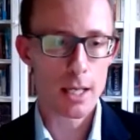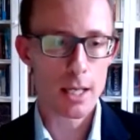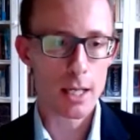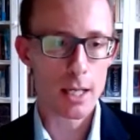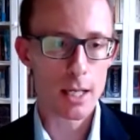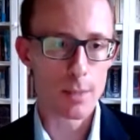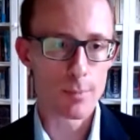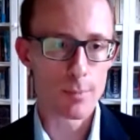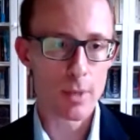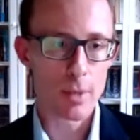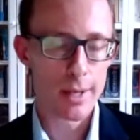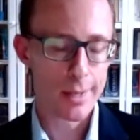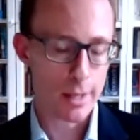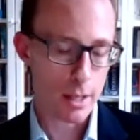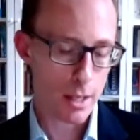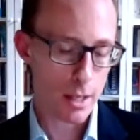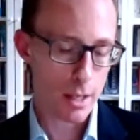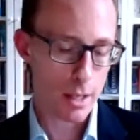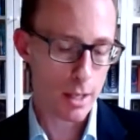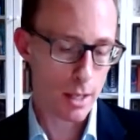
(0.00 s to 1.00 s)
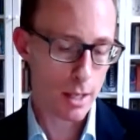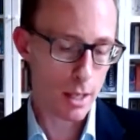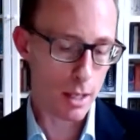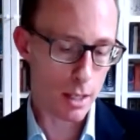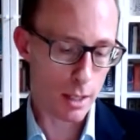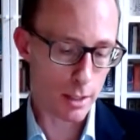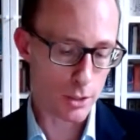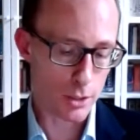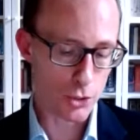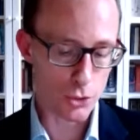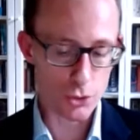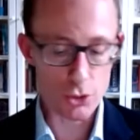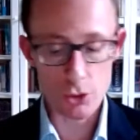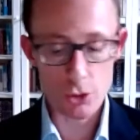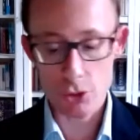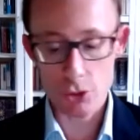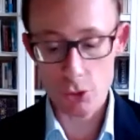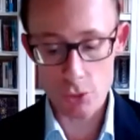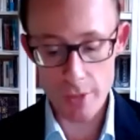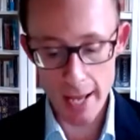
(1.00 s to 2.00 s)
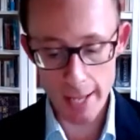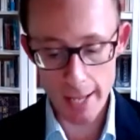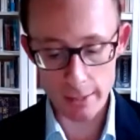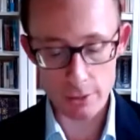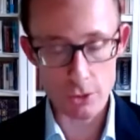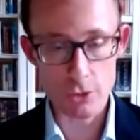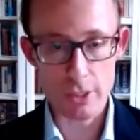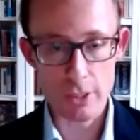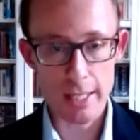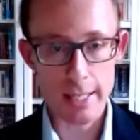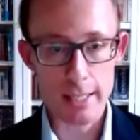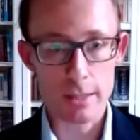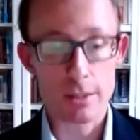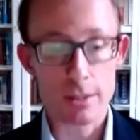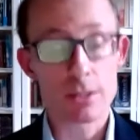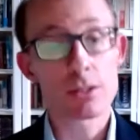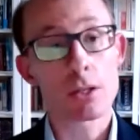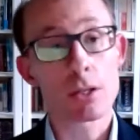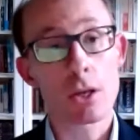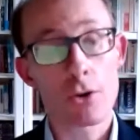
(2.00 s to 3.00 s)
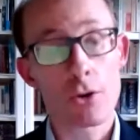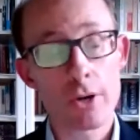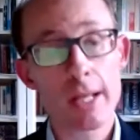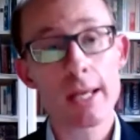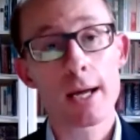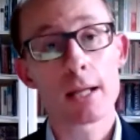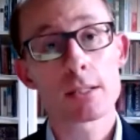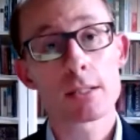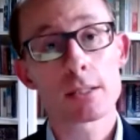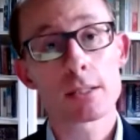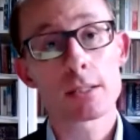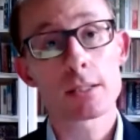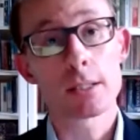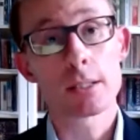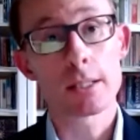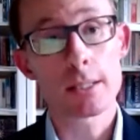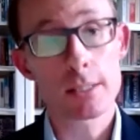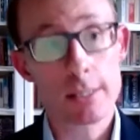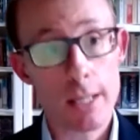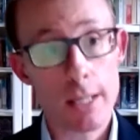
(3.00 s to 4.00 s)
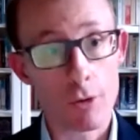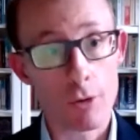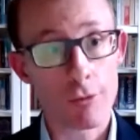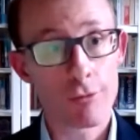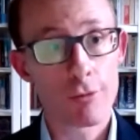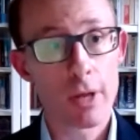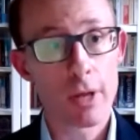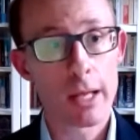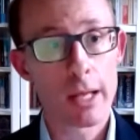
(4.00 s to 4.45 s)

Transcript: to do that, you need the Security Council itself